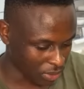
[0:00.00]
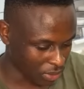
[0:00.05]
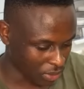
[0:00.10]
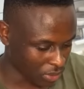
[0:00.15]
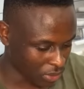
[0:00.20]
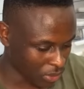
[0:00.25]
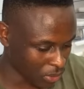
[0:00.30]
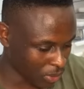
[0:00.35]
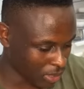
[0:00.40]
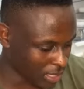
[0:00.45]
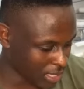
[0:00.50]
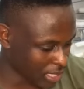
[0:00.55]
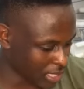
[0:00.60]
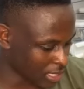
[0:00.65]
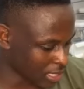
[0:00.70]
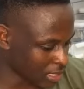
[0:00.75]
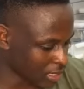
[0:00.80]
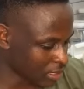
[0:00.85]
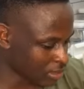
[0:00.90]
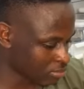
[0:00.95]
you are
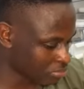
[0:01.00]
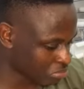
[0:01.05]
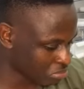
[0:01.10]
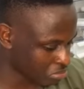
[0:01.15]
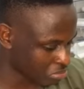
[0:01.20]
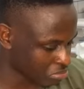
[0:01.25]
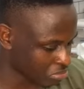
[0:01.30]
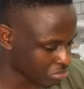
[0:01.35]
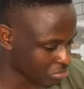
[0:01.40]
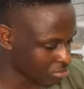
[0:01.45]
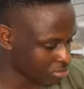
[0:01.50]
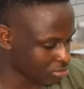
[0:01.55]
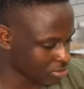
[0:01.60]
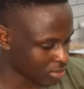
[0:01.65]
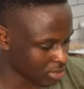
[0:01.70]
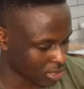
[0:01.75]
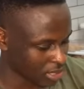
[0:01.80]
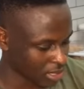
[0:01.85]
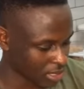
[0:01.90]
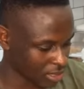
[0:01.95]
needed.
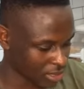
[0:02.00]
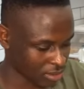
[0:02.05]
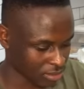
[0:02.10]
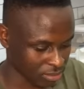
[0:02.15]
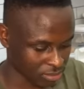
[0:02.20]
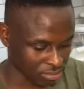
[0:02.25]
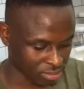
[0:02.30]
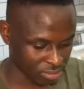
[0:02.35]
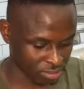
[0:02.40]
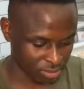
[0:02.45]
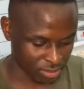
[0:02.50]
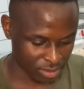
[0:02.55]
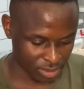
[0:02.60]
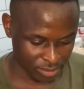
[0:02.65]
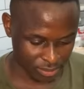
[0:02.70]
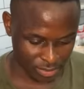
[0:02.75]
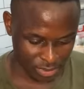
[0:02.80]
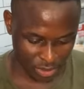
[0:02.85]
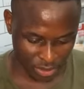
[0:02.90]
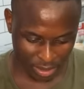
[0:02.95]
Um,
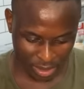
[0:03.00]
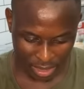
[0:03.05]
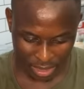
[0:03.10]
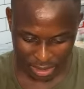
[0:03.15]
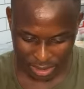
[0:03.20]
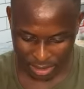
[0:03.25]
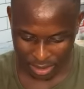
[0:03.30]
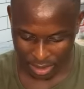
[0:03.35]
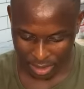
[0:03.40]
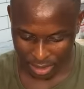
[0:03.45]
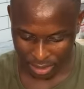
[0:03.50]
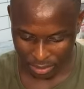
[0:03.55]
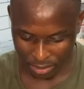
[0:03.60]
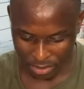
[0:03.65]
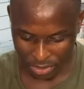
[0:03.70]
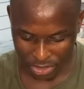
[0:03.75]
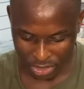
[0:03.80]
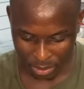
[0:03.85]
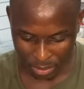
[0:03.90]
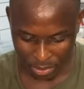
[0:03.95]
that's a uh,
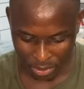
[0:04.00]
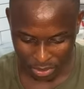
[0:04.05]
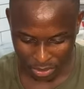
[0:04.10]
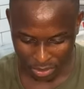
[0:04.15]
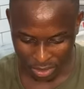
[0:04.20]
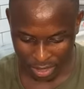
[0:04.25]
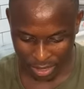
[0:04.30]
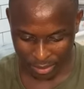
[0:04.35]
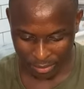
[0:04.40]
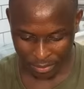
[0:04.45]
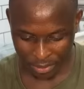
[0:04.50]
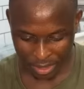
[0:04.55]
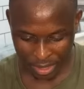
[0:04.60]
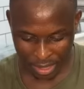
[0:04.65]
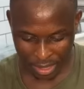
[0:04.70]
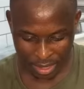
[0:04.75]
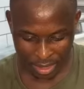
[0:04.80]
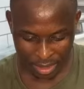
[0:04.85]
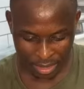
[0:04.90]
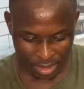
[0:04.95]
good job, Koree.
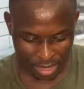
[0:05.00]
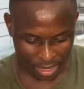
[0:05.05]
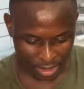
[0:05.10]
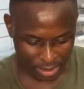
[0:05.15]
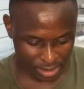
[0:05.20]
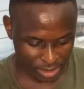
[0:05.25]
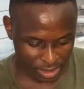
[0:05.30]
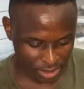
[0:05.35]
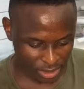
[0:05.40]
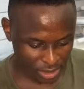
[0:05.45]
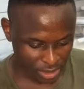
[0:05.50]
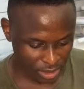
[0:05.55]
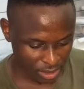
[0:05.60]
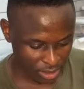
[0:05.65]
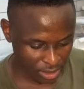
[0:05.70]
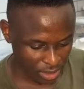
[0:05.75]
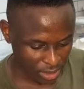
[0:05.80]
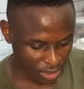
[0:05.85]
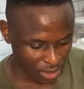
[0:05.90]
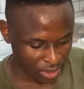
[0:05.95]
That's
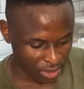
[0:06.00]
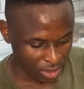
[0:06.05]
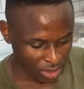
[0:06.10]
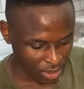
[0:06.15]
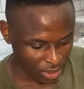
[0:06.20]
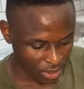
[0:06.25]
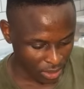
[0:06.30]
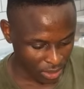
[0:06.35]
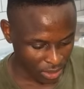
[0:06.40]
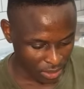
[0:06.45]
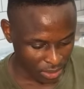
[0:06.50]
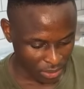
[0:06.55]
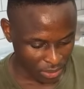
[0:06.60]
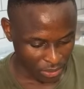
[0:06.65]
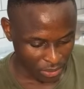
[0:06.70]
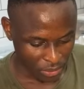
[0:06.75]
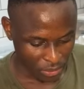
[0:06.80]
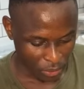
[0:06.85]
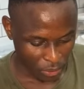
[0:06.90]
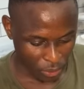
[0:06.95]

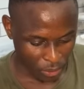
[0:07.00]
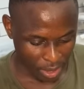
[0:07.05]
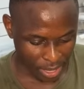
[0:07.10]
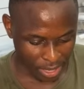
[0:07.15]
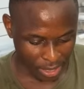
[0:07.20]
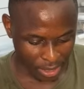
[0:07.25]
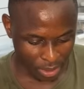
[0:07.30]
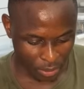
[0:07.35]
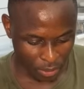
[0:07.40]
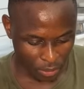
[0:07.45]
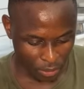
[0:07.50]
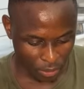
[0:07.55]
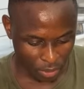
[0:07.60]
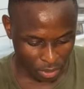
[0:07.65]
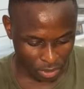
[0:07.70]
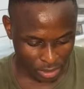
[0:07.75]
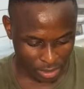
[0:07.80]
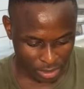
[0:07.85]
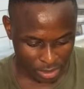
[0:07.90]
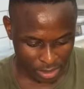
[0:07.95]
way
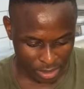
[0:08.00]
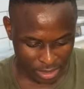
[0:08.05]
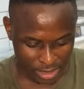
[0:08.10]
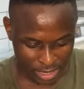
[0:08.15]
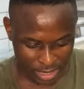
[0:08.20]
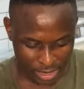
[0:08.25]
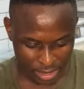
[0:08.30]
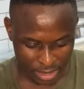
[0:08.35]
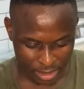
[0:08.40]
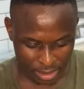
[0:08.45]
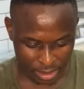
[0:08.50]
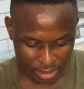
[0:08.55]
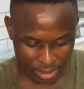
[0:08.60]
was needed.